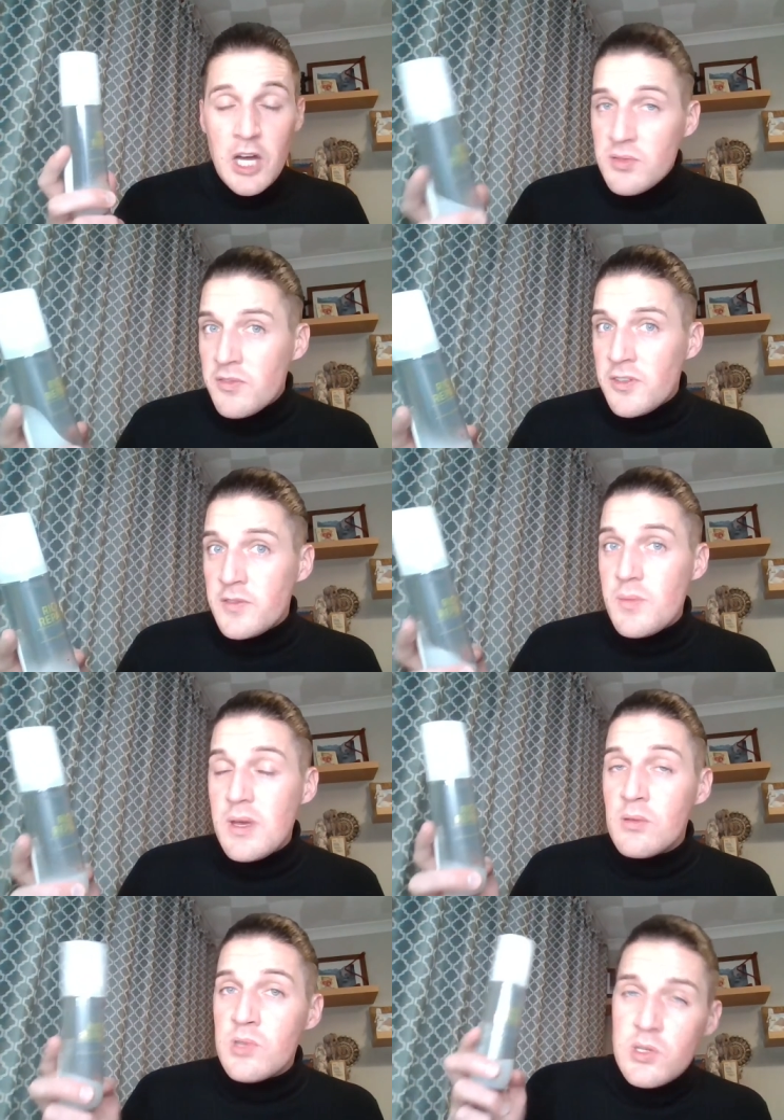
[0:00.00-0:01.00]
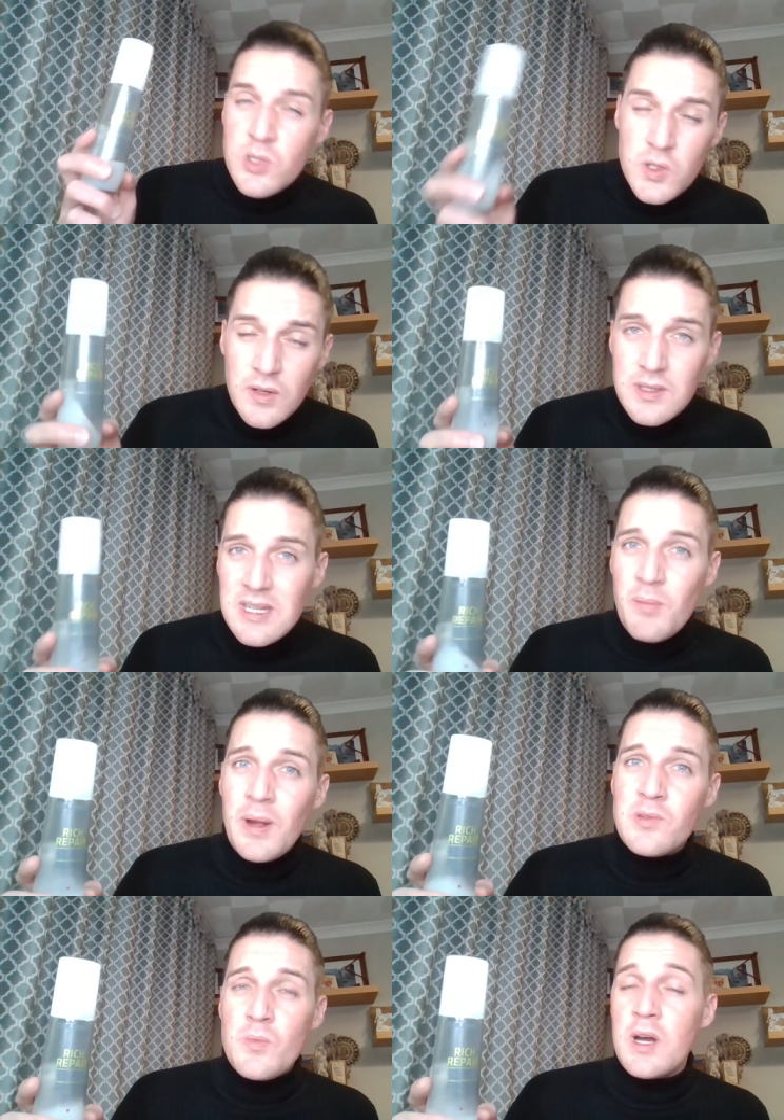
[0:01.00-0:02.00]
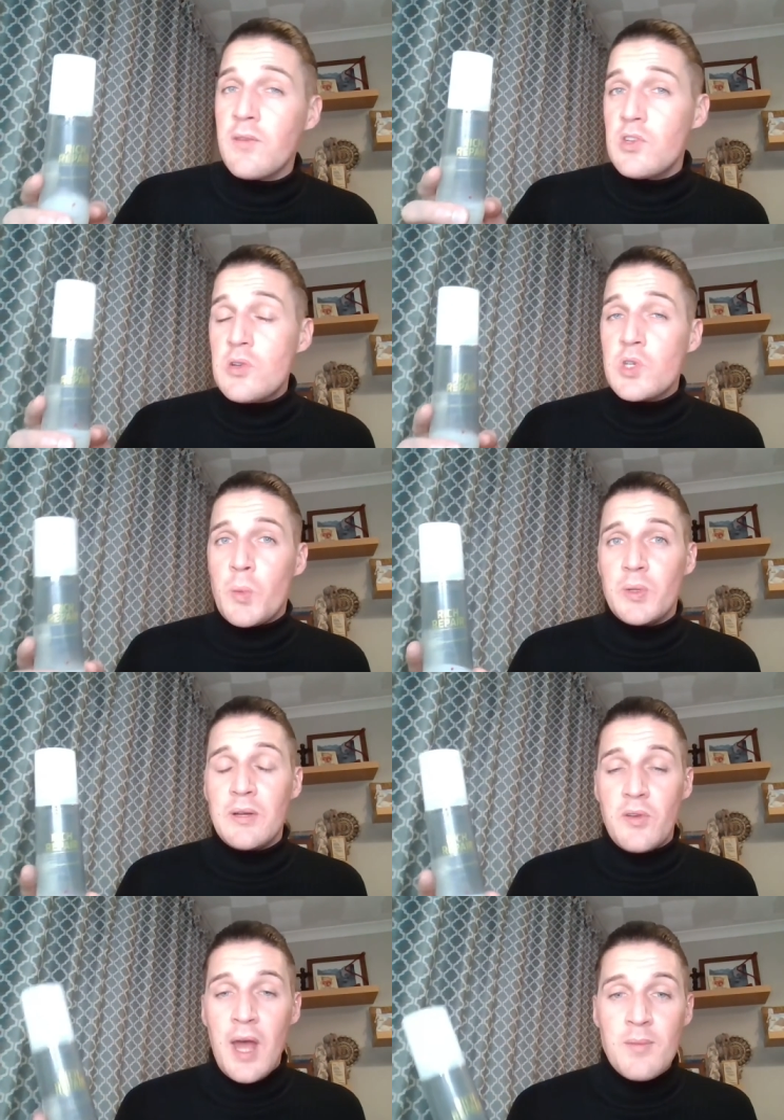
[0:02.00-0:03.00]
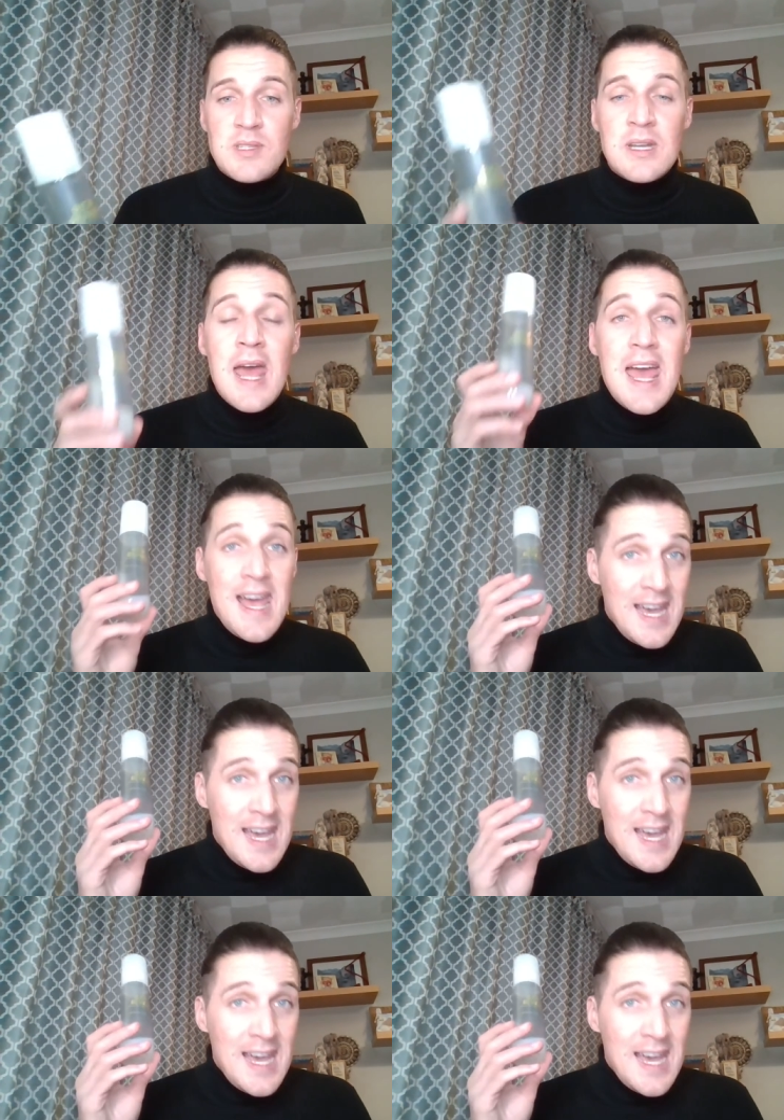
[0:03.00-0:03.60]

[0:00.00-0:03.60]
150 mils, just around the £10 mark if you do shop around on Amazon.